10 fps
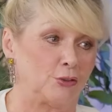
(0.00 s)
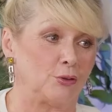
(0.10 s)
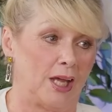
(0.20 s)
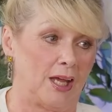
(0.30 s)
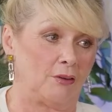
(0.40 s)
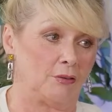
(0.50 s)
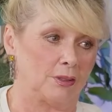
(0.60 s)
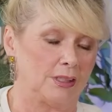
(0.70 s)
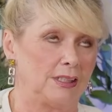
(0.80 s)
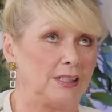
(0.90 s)
you now.
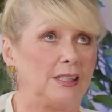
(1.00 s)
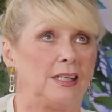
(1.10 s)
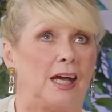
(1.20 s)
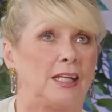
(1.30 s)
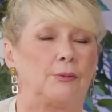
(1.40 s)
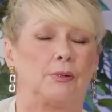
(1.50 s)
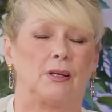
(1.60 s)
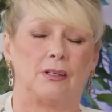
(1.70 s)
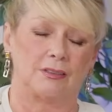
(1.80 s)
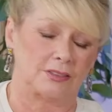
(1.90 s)
And he went,
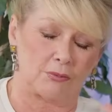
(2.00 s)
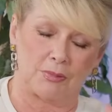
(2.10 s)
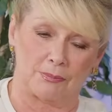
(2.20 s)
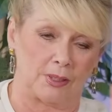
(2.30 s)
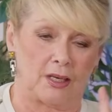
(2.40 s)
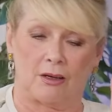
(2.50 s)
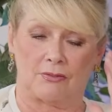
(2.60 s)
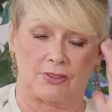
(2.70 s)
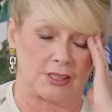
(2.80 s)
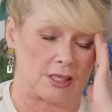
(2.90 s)
Oh, don't make me
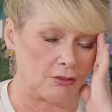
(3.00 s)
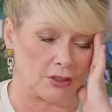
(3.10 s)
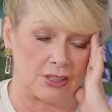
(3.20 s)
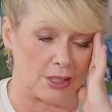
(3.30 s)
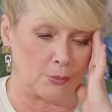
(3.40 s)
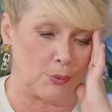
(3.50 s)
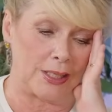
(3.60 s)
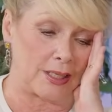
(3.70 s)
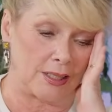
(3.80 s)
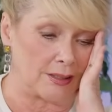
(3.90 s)
laugh. He said, I've got a terrible
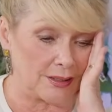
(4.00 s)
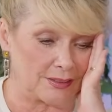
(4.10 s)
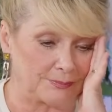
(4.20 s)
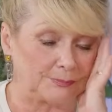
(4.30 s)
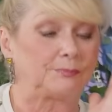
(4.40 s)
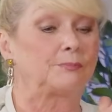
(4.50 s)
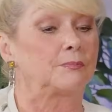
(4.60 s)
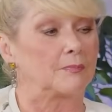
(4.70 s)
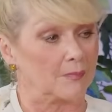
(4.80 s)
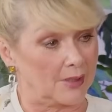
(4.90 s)
headache.
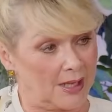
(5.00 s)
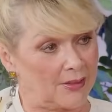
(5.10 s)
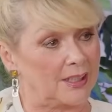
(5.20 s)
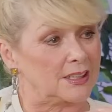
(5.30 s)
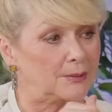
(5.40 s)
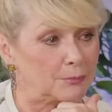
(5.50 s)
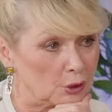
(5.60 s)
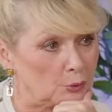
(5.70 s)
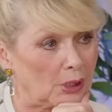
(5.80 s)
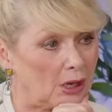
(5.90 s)
And then he slipped
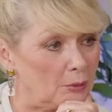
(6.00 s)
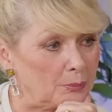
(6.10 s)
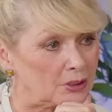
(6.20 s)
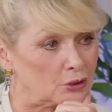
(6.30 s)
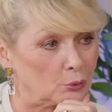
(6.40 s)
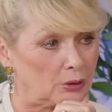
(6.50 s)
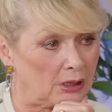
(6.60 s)
into a coma shortly